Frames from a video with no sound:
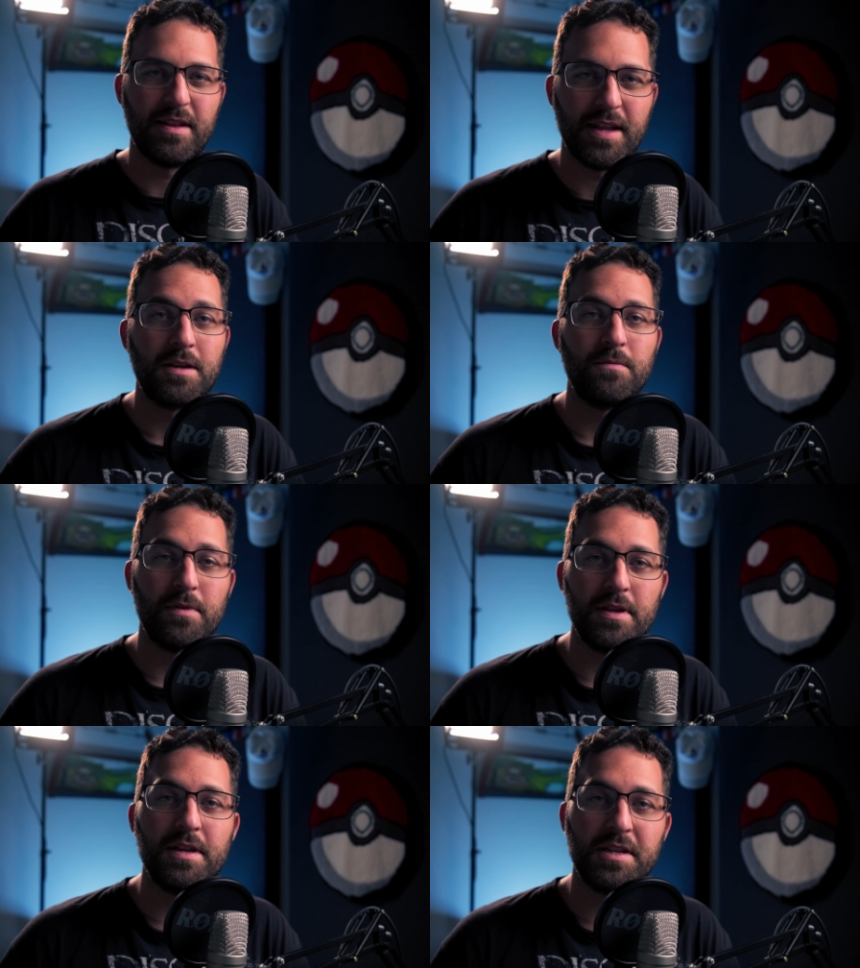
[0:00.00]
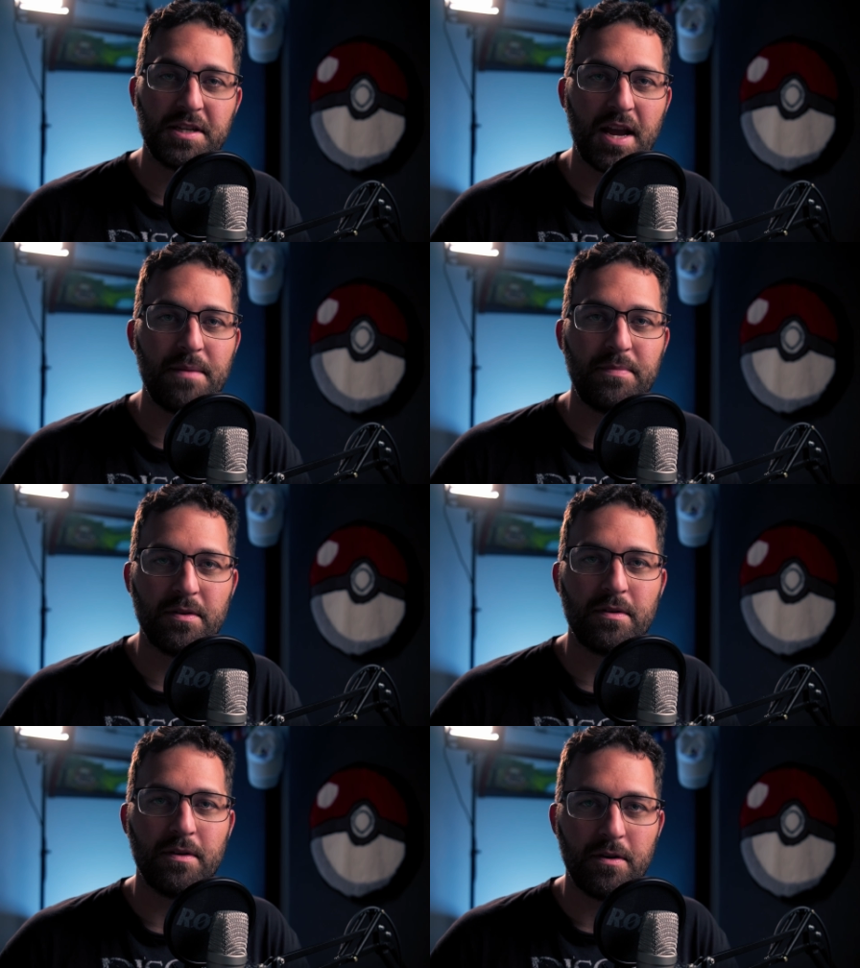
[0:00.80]
and it can really shape
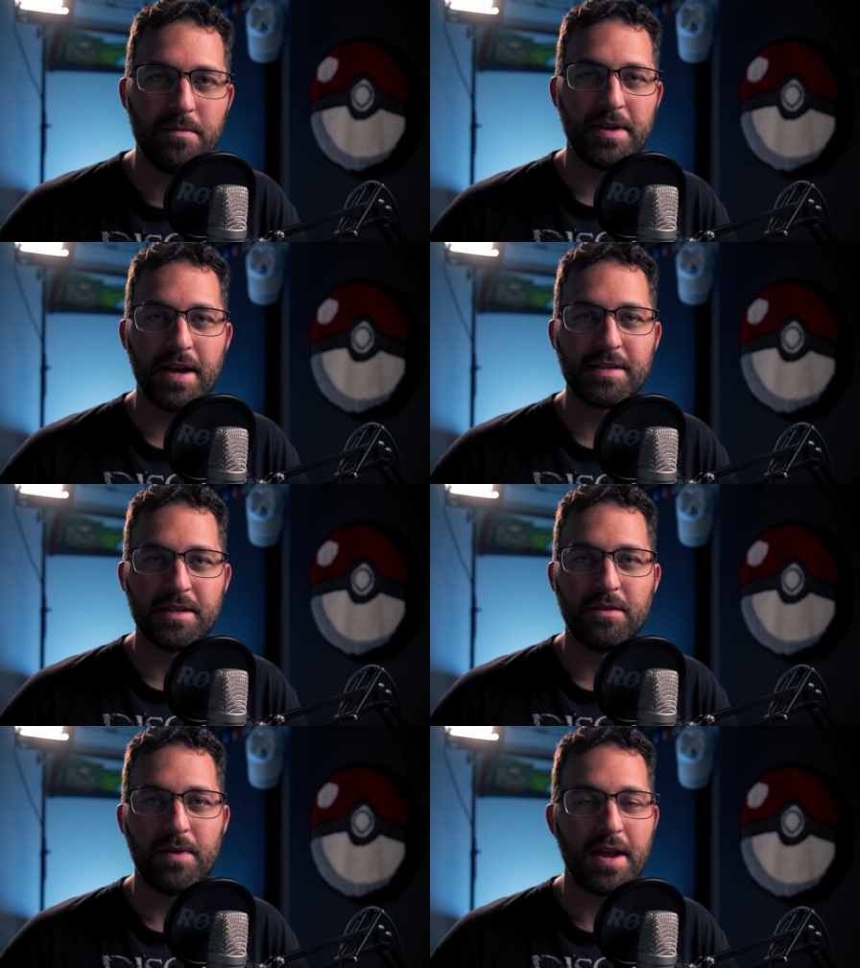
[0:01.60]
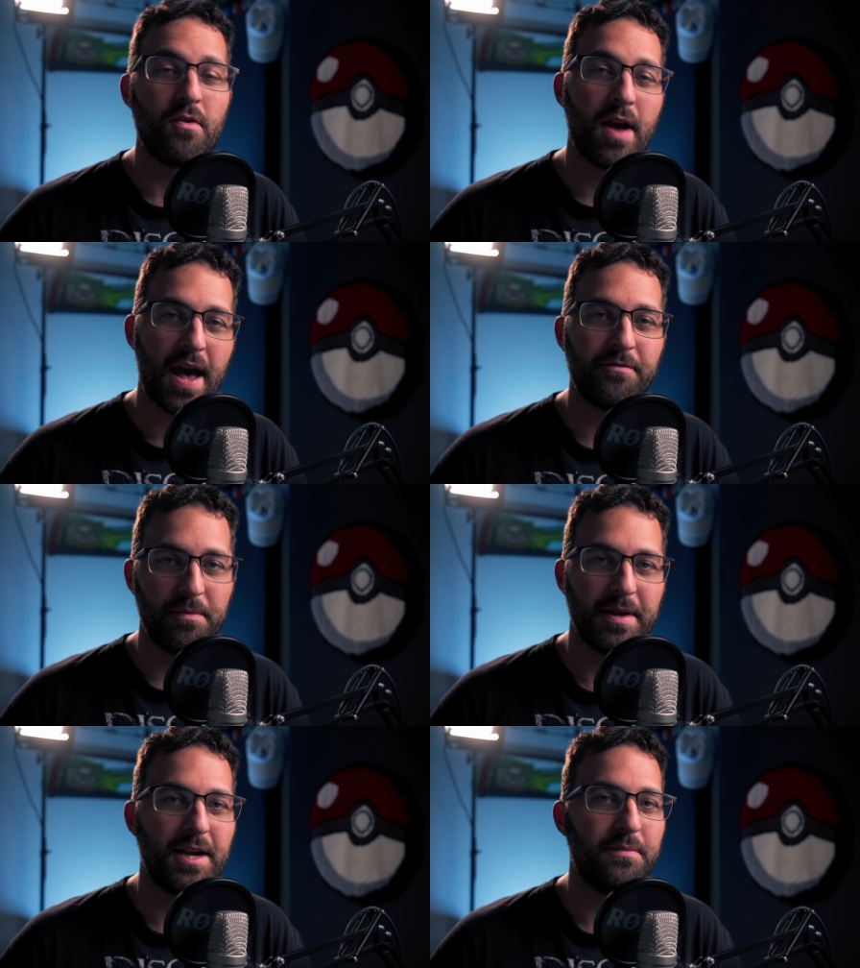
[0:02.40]
your OBS in a way you
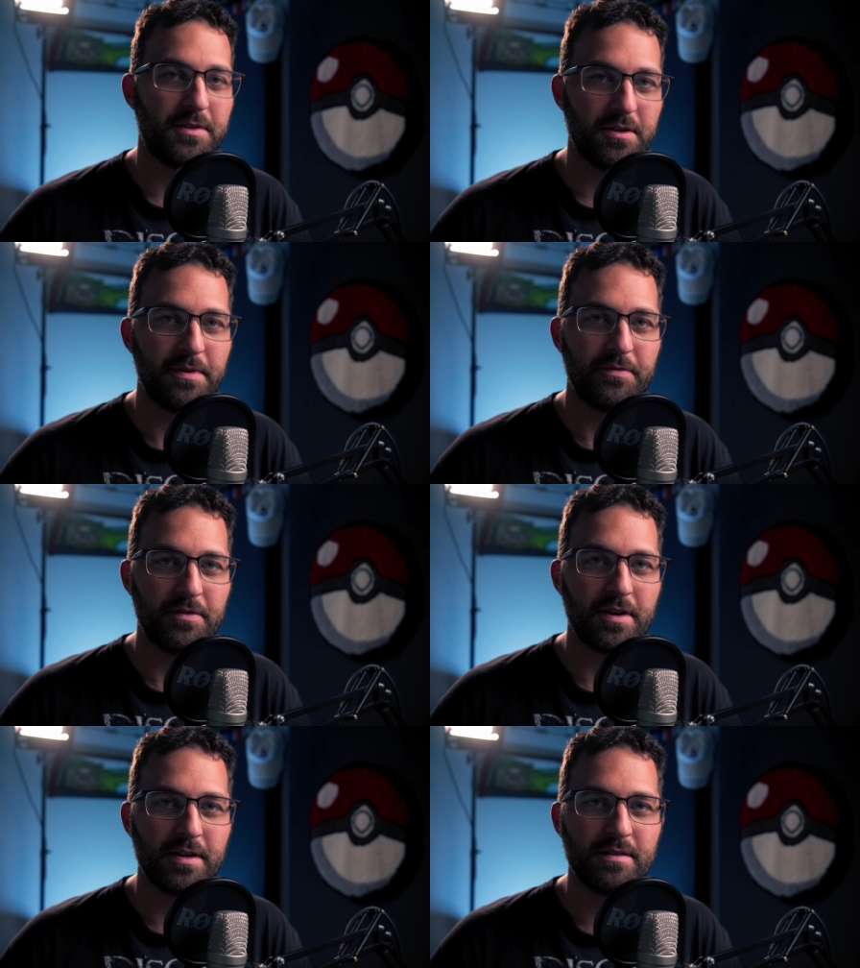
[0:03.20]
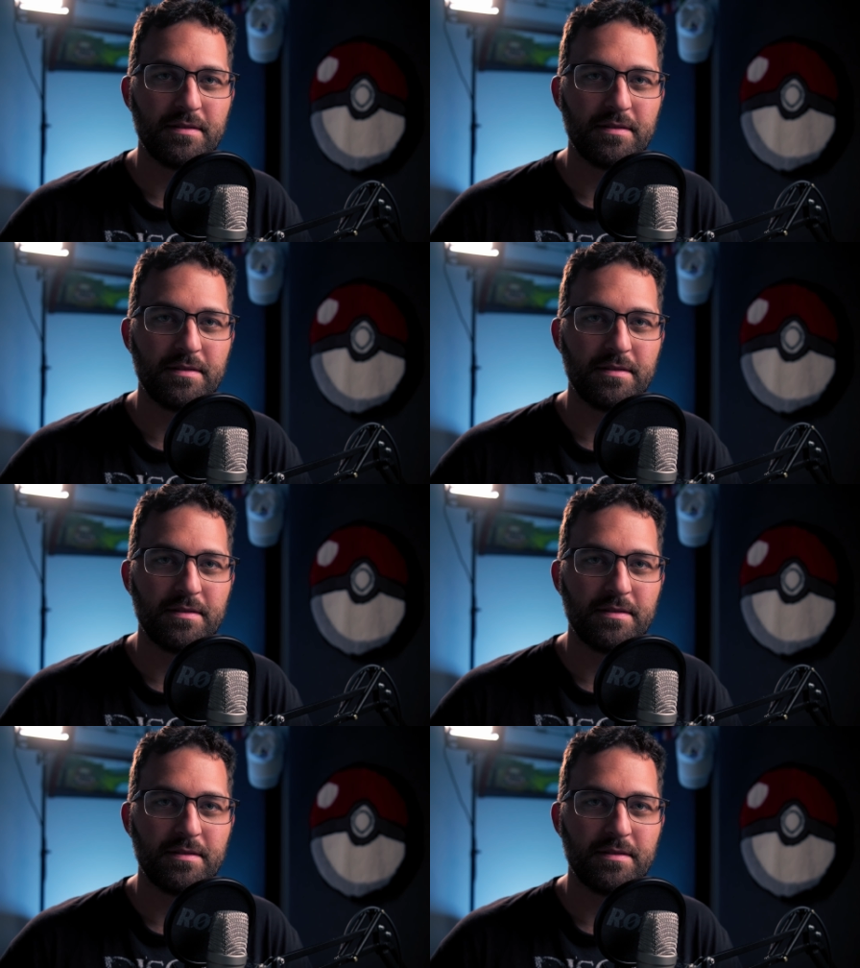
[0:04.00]
haven't been able to before.